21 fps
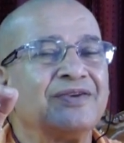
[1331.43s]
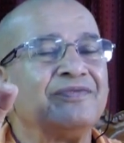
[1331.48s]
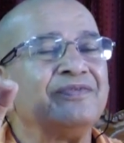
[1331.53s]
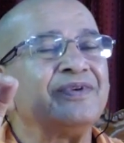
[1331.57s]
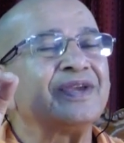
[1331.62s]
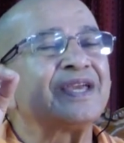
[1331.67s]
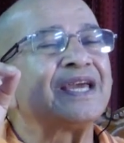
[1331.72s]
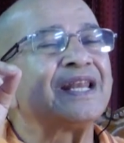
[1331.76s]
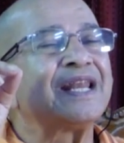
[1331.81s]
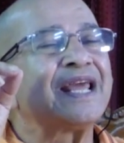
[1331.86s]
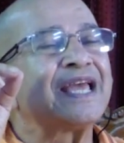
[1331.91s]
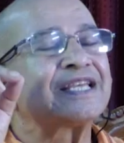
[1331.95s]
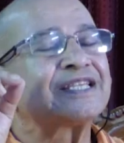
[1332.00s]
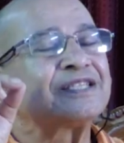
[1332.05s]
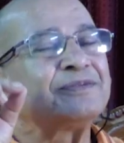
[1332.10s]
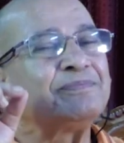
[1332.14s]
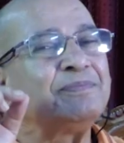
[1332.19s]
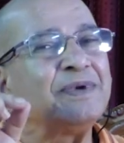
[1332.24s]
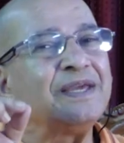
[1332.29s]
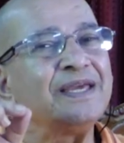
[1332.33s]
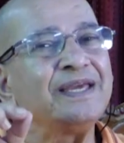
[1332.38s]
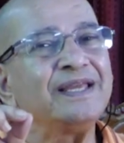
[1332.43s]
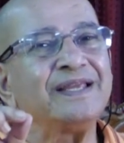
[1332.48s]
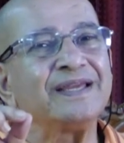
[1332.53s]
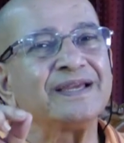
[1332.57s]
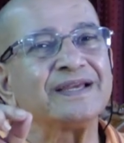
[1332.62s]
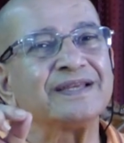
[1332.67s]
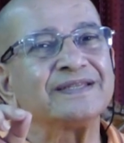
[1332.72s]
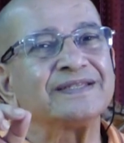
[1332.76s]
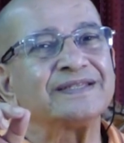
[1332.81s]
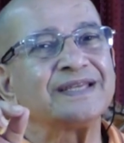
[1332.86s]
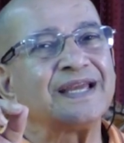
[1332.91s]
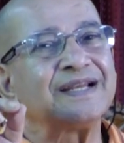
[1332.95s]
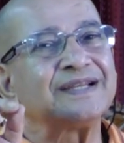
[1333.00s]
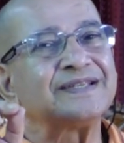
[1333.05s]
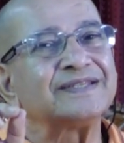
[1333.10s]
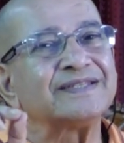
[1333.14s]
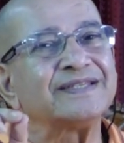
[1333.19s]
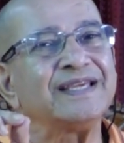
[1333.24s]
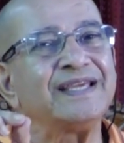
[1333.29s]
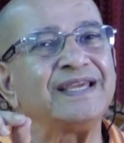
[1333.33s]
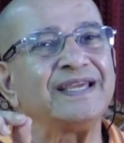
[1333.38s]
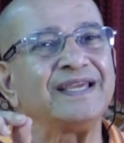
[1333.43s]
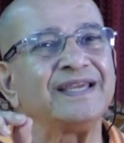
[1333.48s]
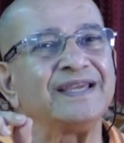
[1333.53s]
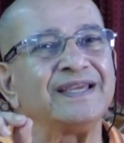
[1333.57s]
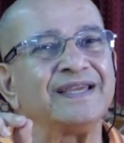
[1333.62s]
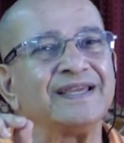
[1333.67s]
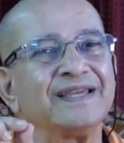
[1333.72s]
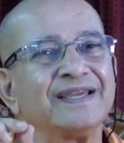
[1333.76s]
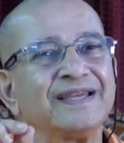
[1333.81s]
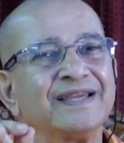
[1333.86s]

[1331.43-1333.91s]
We can experience and see,